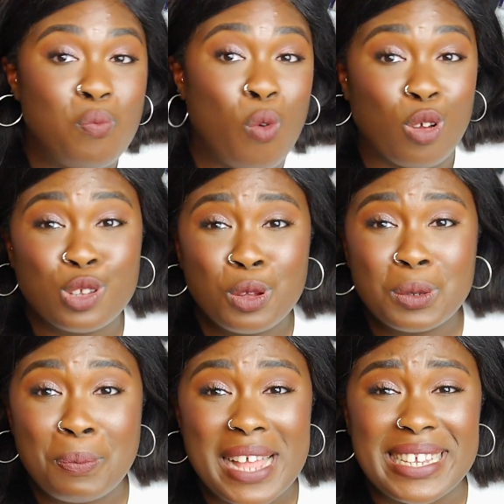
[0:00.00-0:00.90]
was
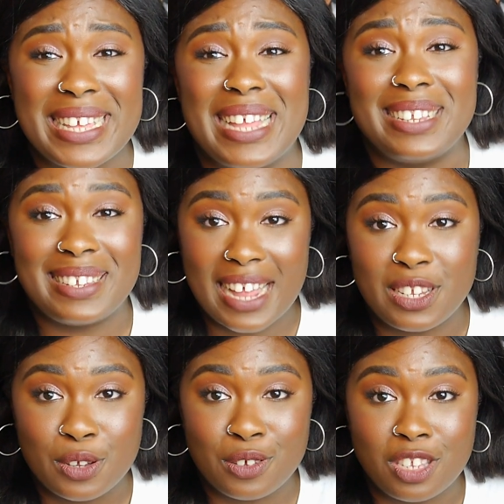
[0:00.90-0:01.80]
contemplating getting
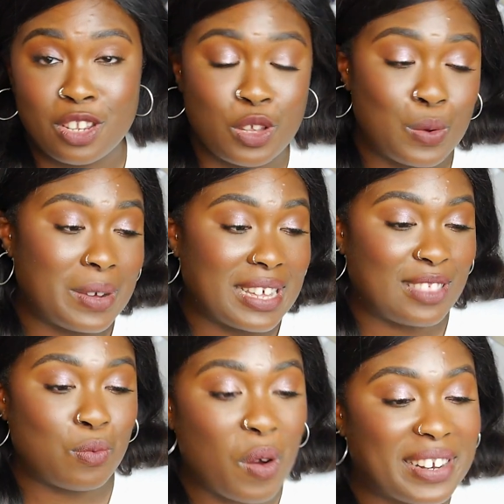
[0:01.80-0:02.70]
tattoos to do
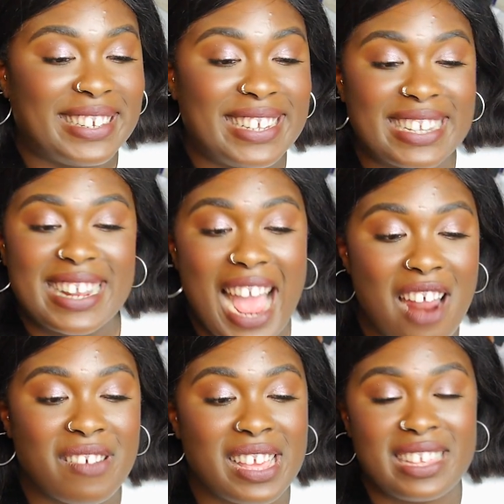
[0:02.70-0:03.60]
with 1D and
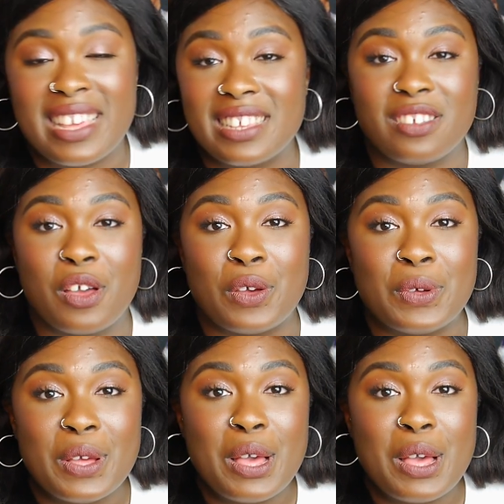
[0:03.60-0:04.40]
Harry years ago,